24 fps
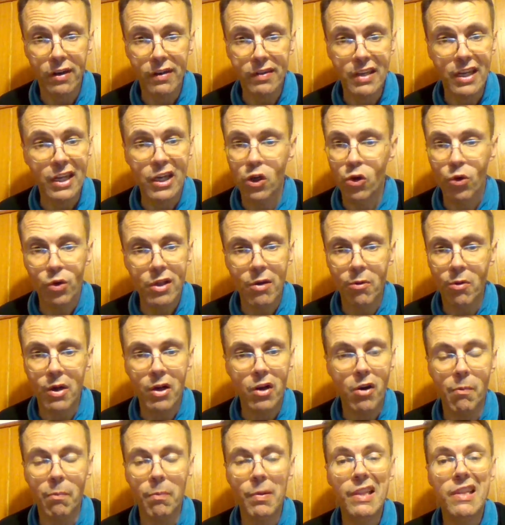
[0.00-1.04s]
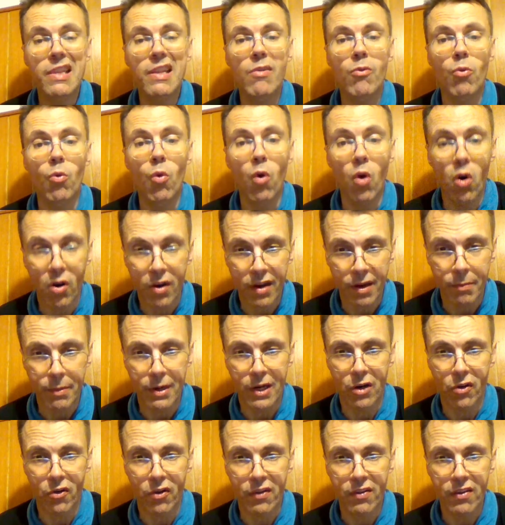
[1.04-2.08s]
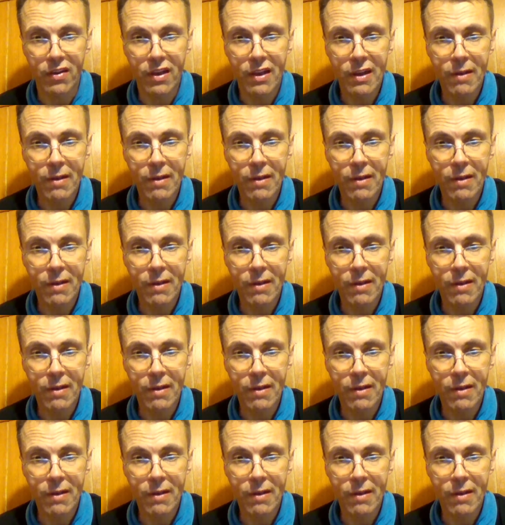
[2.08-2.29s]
They knew they were completely wrong about it.